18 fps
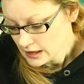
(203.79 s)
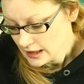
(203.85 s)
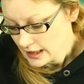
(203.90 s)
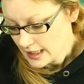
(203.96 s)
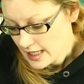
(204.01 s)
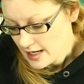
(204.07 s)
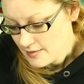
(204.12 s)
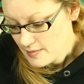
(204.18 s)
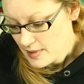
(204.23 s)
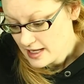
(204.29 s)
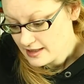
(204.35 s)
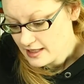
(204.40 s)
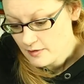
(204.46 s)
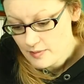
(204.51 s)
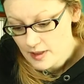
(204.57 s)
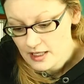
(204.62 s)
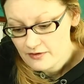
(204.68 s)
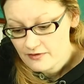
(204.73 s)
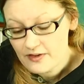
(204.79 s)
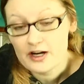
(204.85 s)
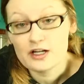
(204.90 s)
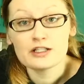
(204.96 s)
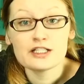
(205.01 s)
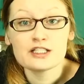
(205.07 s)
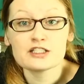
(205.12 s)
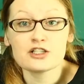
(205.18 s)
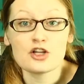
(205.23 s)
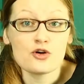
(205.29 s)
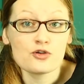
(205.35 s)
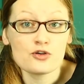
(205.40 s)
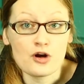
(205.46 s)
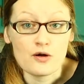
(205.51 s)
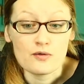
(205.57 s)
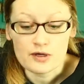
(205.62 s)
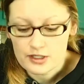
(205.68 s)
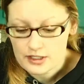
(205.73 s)
and they've been fairly slow
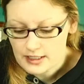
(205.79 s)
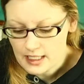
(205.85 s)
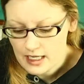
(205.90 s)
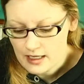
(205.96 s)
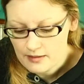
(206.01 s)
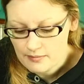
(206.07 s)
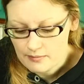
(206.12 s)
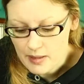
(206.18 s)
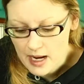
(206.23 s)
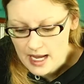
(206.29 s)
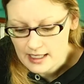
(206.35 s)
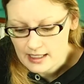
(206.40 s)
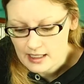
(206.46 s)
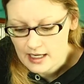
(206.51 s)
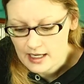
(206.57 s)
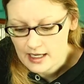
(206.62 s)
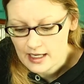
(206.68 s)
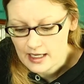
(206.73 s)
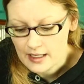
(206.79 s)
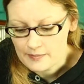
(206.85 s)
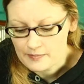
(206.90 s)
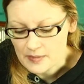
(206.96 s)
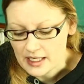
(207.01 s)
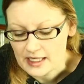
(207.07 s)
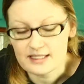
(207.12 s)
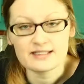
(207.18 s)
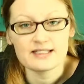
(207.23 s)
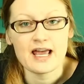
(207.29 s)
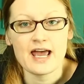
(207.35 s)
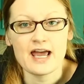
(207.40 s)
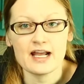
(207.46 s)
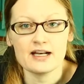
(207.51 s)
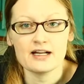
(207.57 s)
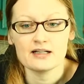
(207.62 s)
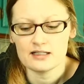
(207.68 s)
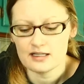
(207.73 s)
growers, but like I
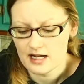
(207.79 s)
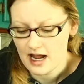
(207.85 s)
said,